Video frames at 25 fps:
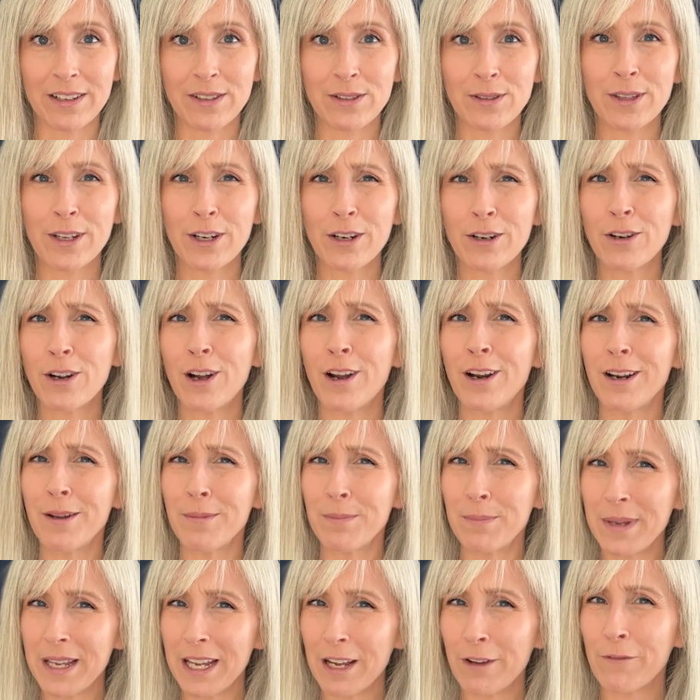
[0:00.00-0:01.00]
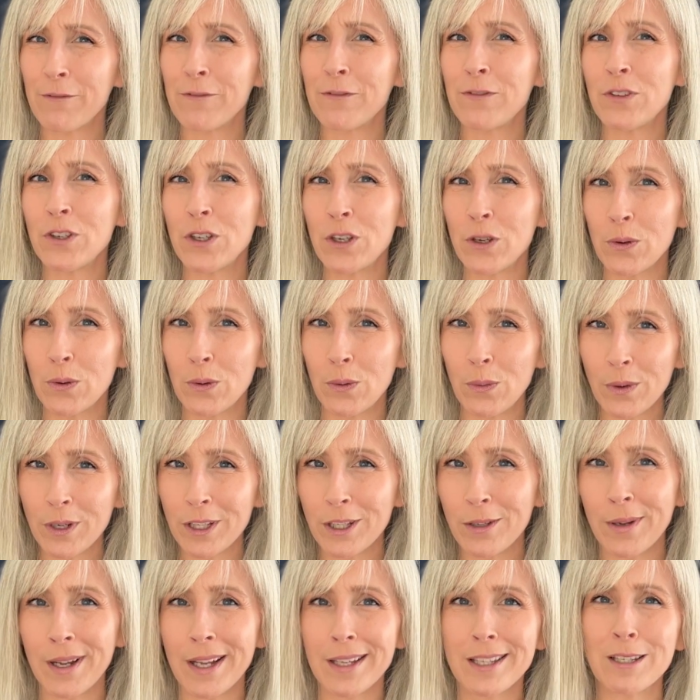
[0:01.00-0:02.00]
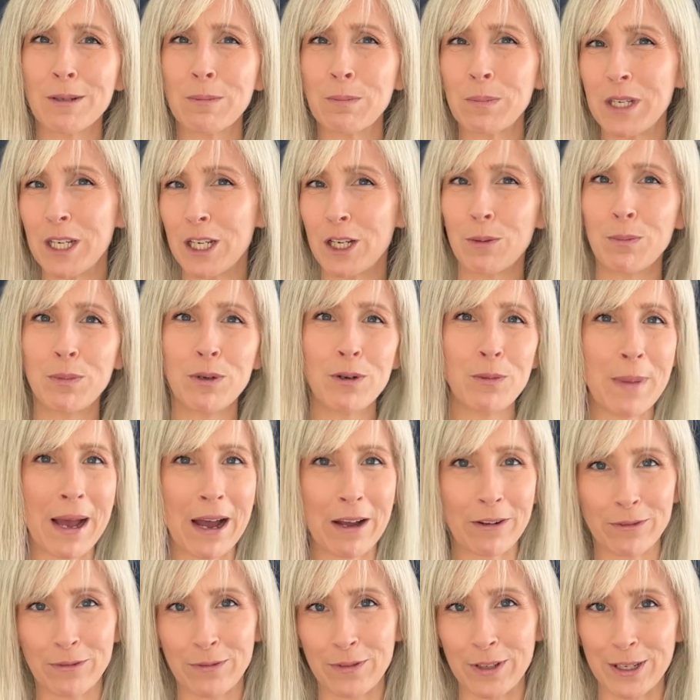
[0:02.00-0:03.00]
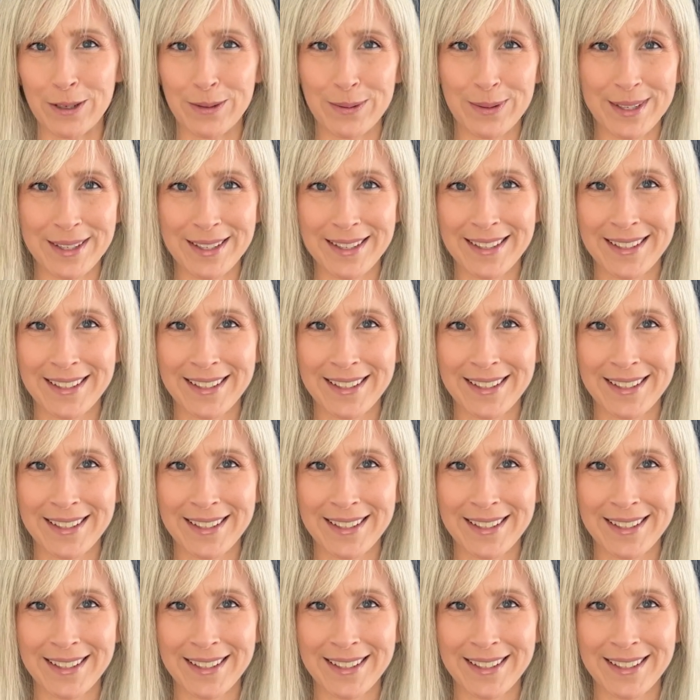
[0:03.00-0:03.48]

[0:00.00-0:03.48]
So there are going to be a few where you get some peekaboo mountain views.